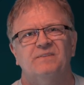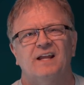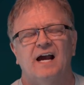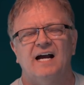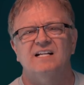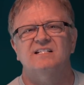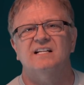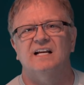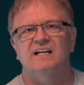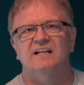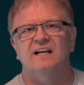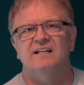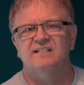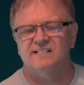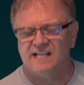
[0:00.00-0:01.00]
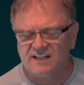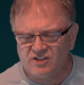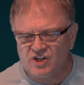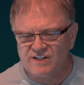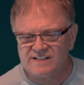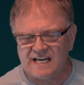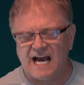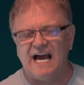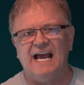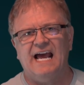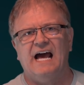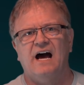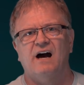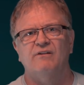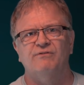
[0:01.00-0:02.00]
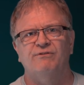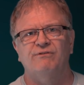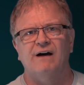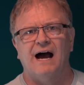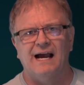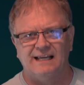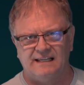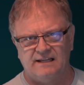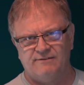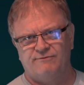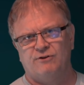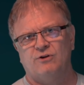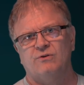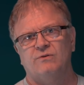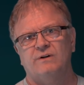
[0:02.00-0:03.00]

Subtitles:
I said, such as I have, I give you.